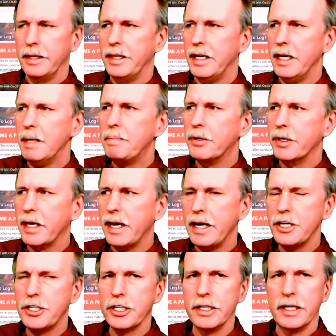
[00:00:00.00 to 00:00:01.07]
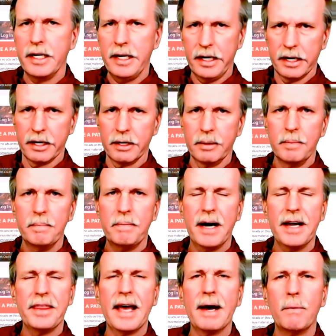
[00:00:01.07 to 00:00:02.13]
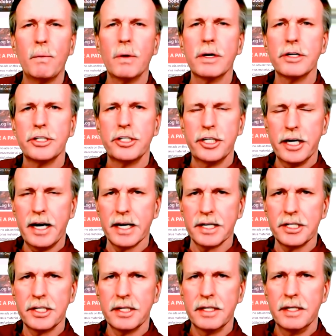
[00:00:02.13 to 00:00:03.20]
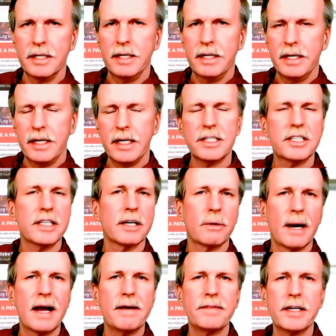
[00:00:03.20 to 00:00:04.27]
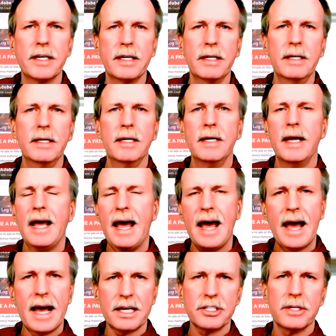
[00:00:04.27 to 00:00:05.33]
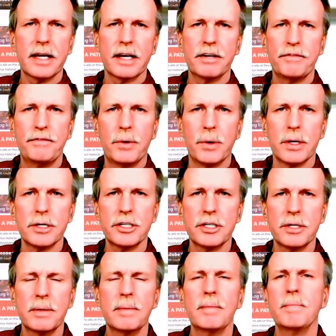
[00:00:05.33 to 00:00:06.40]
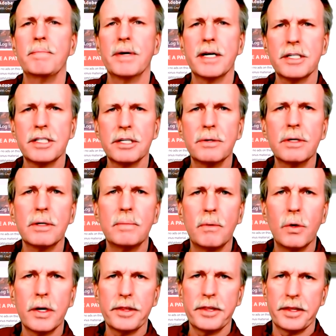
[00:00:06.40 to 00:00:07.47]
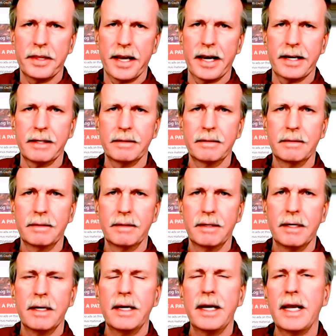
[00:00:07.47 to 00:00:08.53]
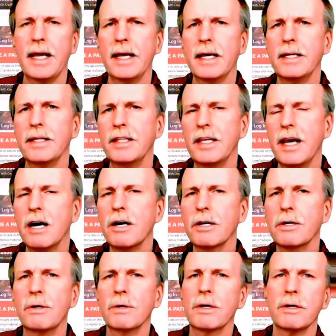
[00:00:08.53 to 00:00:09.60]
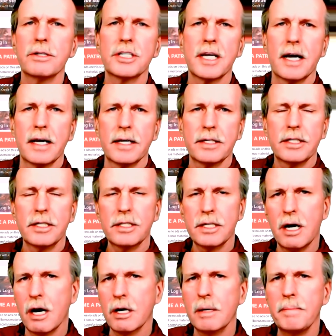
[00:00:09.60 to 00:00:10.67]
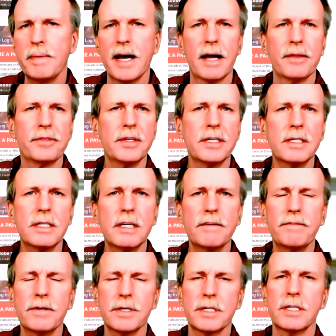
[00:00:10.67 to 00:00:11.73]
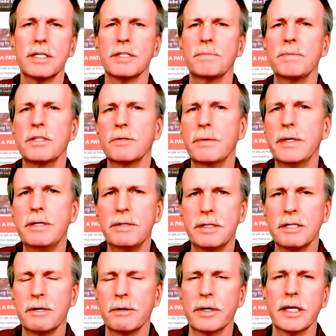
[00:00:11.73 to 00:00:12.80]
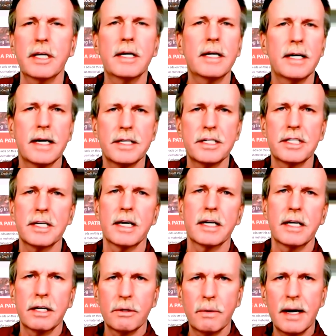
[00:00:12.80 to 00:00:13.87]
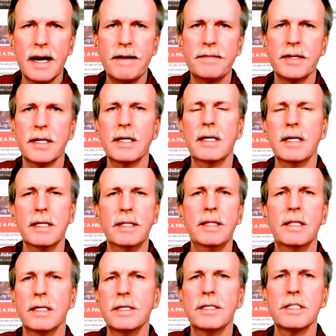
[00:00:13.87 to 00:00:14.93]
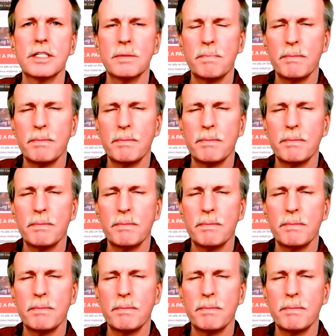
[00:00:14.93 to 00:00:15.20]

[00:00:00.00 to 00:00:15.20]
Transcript: The implication here by that word just is that gravity acts like a force, but it's a little more than that. And the article goes on to talk about the differences between Newtonian and Einsteinian gravity in these